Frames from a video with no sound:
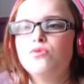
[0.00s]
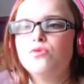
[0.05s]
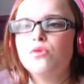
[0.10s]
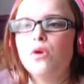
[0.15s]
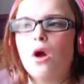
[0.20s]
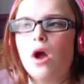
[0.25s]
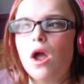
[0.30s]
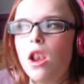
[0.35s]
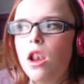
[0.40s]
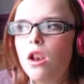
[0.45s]

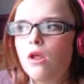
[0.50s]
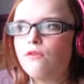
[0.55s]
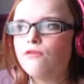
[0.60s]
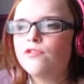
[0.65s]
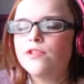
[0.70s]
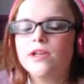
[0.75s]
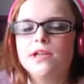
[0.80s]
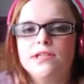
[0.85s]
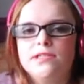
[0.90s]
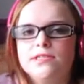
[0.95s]
I love
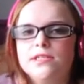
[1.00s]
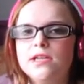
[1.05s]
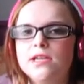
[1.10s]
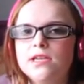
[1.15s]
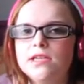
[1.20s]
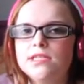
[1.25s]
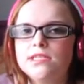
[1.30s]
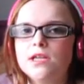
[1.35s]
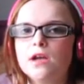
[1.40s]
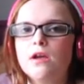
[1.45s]
these.
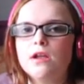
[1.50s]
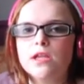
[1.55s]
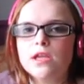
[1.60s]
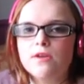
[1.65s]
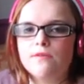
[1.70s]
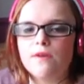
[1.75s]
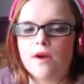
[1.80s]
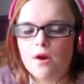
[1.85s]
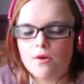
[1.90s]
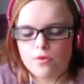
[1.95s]
These give
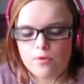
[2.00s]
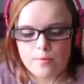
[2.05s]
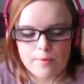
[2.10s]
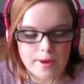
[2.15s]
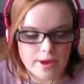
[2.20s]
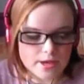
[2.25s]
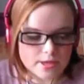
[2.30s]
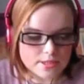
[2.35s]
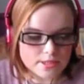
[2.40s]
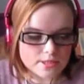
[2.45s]
out the
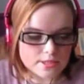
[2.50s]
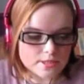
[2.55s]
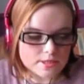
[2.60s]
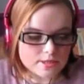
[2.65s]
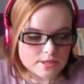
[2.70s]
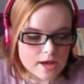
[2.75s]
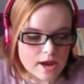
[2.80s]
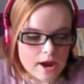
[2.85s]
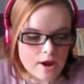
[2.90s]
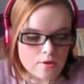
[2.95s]
best
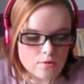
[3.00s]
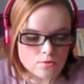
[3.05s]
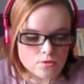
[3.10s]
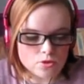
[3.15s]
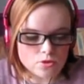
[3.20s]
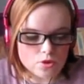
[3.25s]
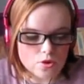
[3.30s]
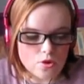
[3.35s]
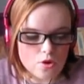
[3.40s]
sound